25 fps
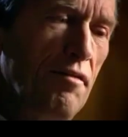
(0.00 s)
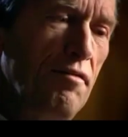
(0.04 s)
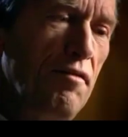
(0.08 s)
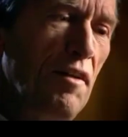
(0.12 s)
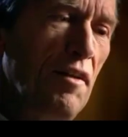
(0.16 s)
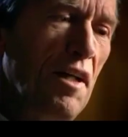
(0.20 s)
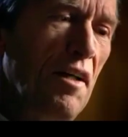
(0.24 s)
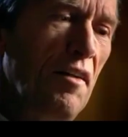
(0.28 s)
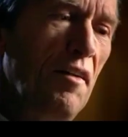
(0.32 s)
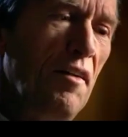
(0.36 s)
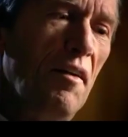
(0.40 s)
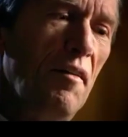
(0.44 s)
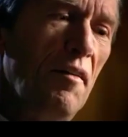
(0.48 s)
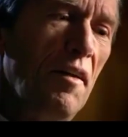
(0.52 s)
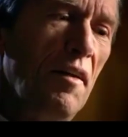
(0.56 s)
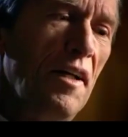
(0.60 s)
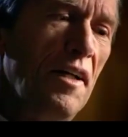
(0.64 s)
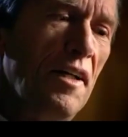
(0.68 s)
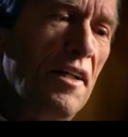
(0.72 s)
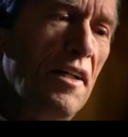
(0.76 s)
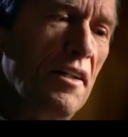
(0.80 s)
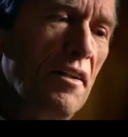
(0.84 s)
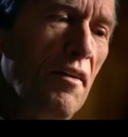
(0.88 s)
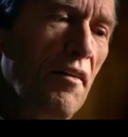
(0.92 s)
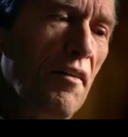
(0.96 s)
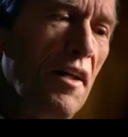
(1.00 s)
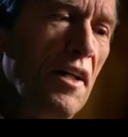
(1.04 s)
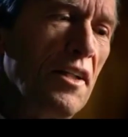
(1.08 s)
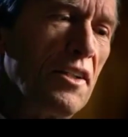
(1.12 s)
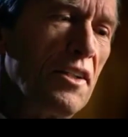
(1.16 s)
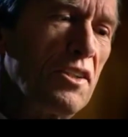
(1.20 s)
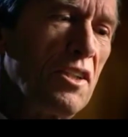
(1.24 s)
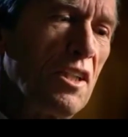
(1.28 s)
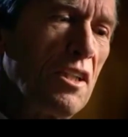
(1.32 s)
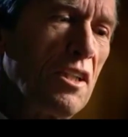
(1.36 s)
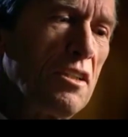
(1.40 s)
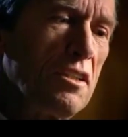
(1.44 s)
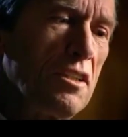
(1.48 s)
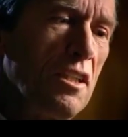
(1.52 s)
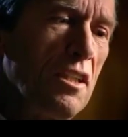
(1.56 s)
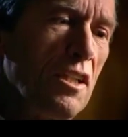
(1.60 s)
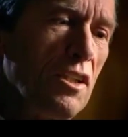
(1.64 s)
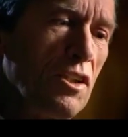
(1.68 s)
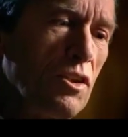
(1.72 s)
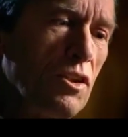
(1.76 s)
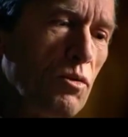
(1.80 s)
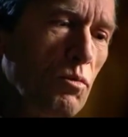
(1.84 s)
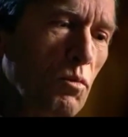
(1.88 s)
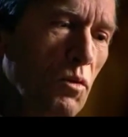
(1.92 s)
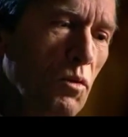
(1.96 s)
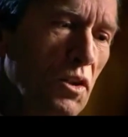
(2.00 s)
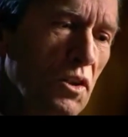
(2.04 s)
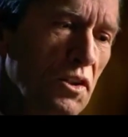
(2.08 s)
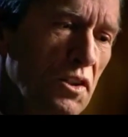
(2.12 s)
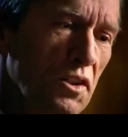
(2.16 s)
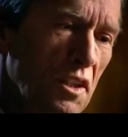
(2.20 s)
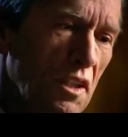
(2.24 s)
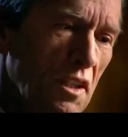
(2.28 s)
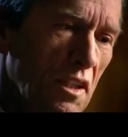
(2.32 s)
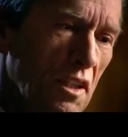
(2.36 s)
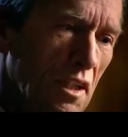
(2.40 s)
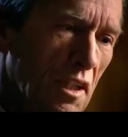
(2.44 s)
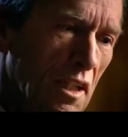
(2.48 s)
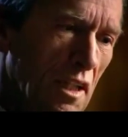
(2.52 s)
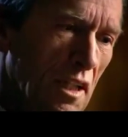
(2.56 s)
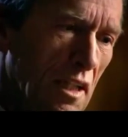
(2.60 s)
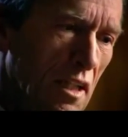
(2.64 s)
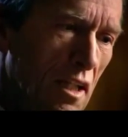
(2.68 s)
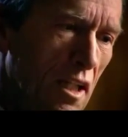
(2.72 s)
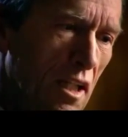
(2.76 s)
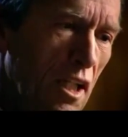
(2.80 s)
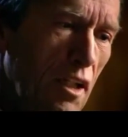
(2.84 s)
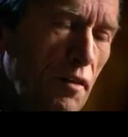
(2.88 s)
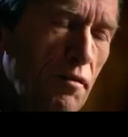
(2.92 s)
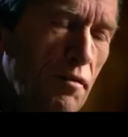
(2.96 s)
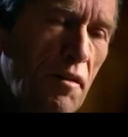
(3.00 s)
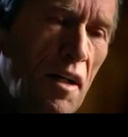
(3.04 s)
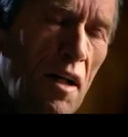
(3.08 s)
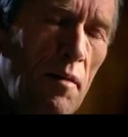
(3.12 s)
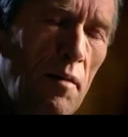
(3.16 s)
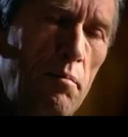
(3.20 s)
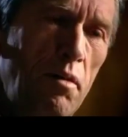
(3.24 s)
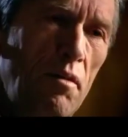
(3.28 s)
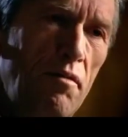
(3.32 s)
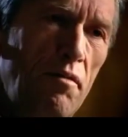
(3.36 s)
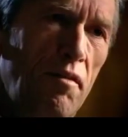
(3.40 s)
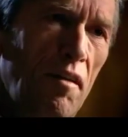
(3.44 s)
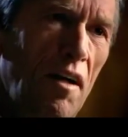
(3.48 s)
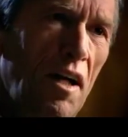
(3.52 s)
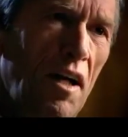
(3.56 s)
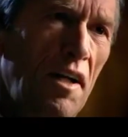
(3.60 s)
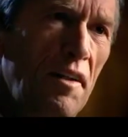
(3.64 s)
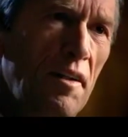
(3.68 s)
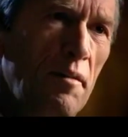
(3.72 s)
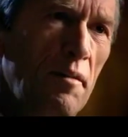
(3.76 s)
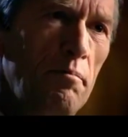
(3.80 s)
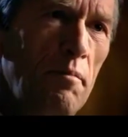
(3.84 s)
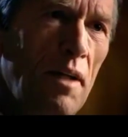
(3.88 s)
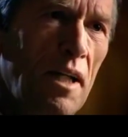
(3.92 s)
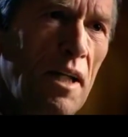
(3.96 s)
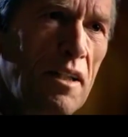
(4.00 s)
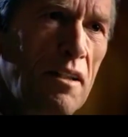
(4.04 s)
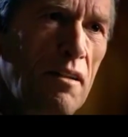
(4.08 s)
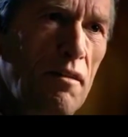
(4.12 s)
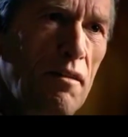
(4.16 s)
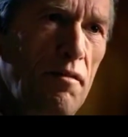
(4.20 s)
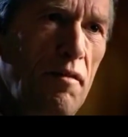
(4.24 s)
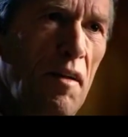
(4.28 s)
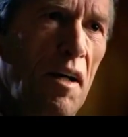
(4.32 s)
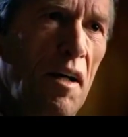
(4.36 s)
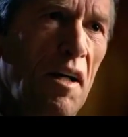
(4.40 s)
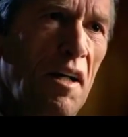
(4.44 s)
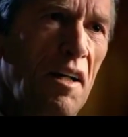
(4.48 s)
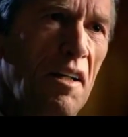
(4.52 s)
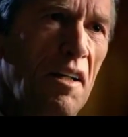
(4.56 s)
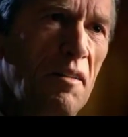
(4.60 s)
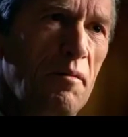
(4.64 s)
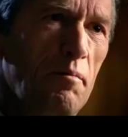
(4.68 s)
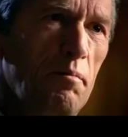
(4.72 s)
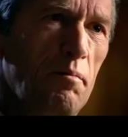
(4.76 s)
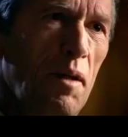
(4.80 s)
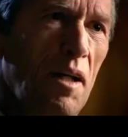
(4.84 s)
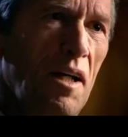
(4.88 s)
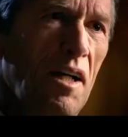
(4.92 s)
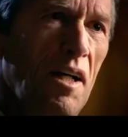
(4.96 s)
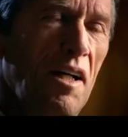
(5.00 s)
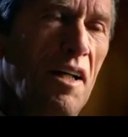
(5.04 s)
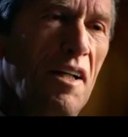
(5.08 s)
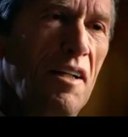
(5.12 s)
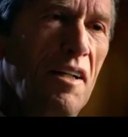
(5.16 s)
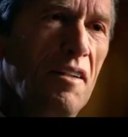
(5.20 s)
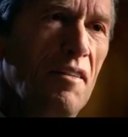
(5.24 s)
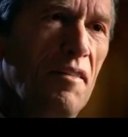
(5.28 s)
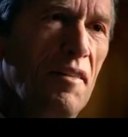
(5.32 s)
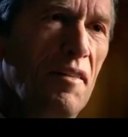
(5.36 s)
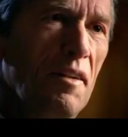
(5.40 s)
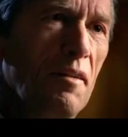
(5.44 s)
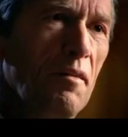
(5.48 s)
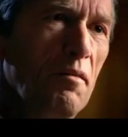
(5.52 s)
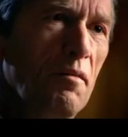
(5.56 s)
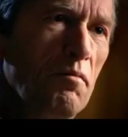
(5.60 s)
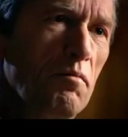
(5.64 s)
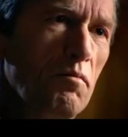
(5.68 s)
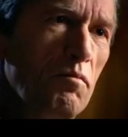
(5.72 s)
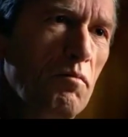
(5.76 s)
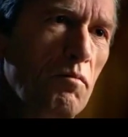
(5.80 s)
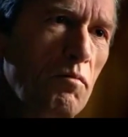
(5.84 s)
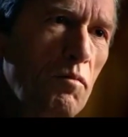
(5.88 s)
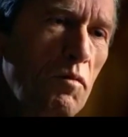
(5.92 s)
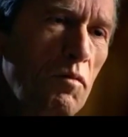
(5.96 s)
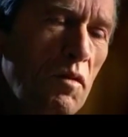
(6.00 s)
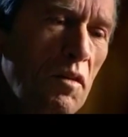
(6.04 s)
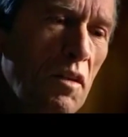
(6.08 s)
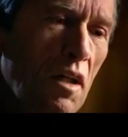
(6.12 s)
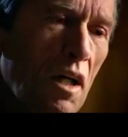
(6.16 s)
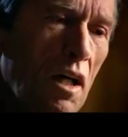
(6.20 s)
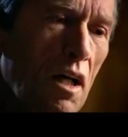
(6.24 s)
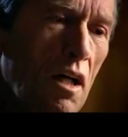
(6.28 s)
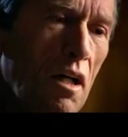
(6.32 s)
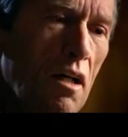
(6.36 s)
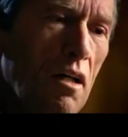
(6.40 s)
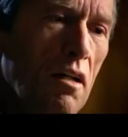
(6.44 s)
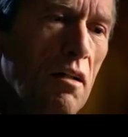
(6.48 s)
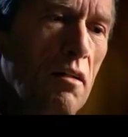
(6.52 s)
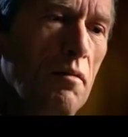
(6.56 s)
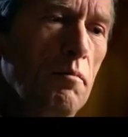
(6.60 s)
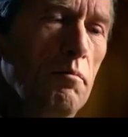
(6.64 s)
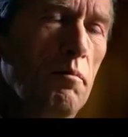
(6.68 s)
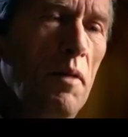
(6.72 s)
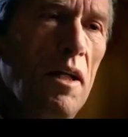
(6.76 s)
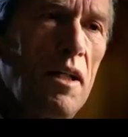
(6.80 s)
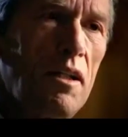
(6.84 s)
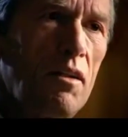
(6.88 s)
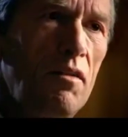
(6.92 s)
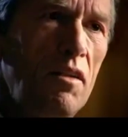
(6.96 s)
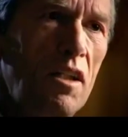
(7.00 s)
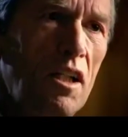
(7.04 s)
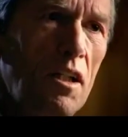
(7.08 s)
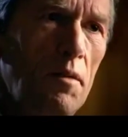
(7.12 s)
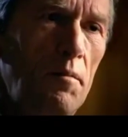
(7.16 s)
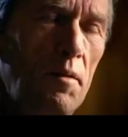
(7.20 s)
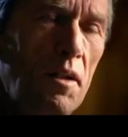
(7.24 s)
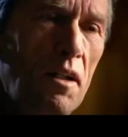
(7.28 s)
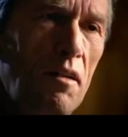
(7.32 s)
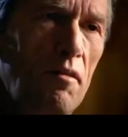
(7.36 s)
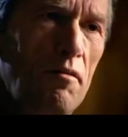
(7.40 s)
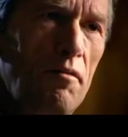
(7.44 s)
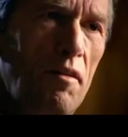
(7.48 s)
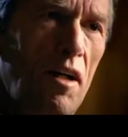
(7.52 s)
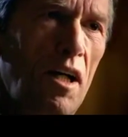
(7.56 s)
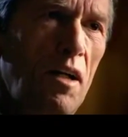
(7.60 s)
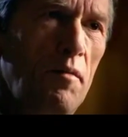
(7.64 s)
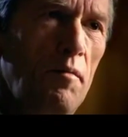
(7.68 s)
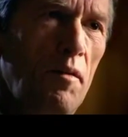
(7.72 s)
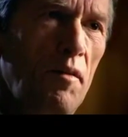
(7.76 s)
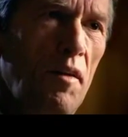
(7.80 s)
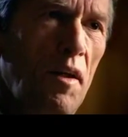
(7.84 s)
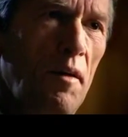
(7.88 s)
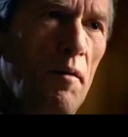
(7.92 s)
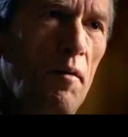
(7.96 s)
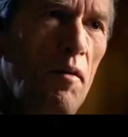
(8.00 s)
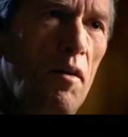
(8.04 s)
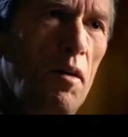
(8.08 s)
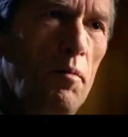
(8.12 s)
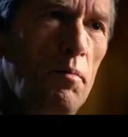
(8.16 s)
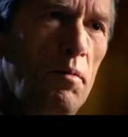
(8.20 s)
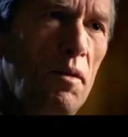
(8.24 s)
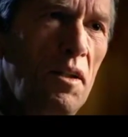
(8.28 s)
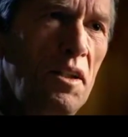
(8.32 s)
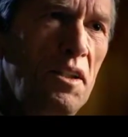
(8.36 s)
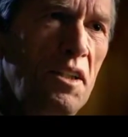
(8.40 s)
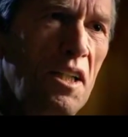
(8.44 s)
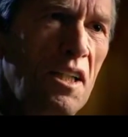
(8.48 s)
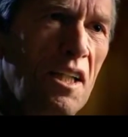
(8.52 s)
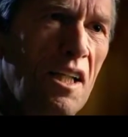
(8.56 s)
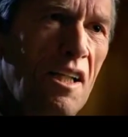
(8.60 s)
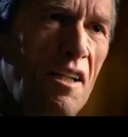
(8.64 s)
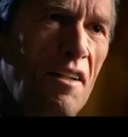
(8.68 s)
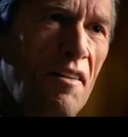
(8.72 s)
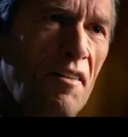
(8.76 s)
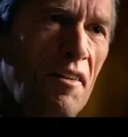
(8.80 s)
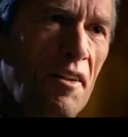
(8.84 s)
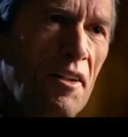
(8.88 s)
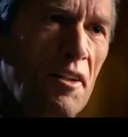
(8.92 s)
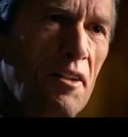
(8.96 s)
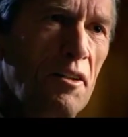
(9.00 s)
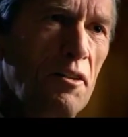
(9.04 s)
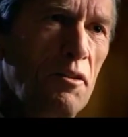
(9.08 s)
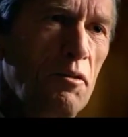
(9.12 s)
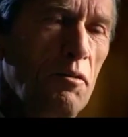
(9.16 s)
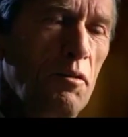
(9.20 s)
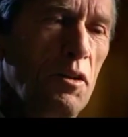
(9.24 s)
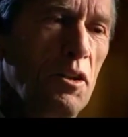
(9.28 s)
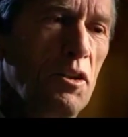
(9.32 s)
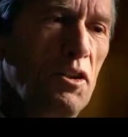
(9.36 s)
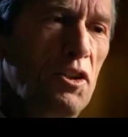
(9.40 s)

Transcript: And the fact that their, their success was over-amplified and magnified by the uh, macroeconomic environment they were operating in,